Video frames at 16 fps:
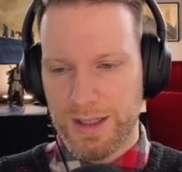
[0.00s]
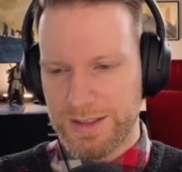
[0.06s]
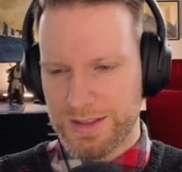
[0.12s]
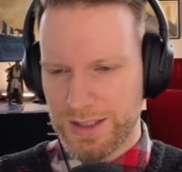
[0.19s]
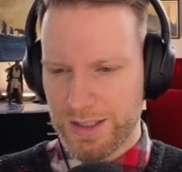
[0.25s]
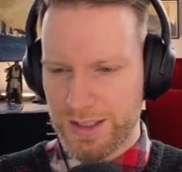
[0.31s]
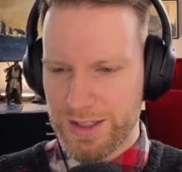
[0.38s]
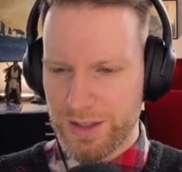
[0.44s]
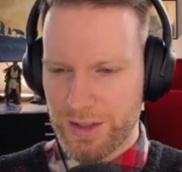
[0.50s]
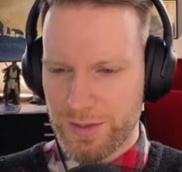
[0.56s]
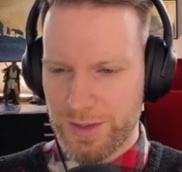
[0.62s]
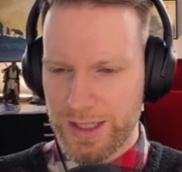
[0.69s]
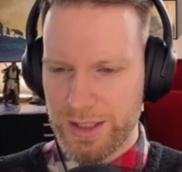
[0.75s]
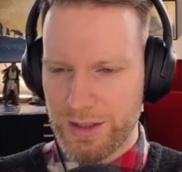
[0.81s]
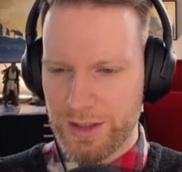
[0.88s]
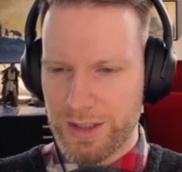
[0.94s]
it is it
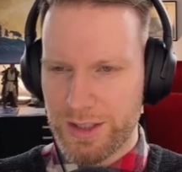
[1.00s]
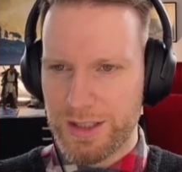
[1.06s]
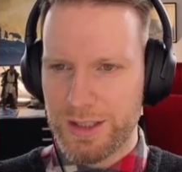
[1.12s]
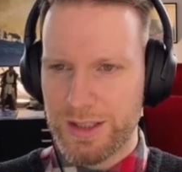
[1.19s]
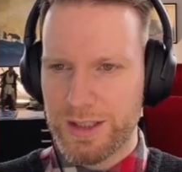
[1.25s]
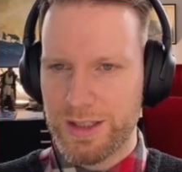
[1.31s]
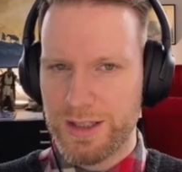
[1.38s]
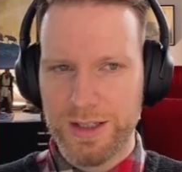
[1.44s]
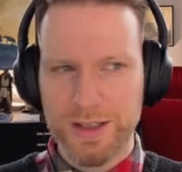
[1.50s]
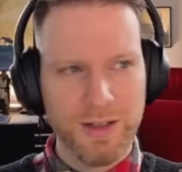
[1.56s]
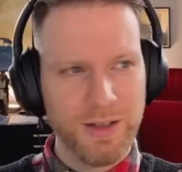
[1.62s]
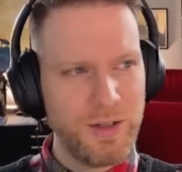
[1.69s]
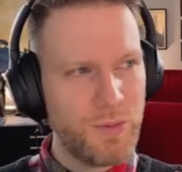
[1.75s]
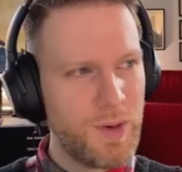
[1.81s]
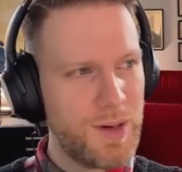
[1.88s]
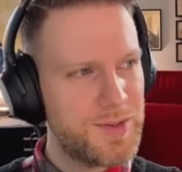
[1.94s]
already on the uh, on
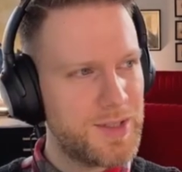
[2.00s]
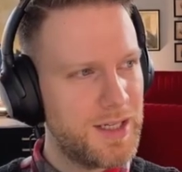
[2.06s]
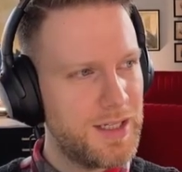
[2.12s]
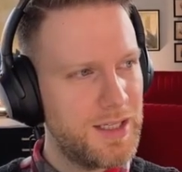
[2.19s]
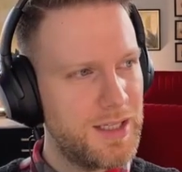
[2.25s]
the website?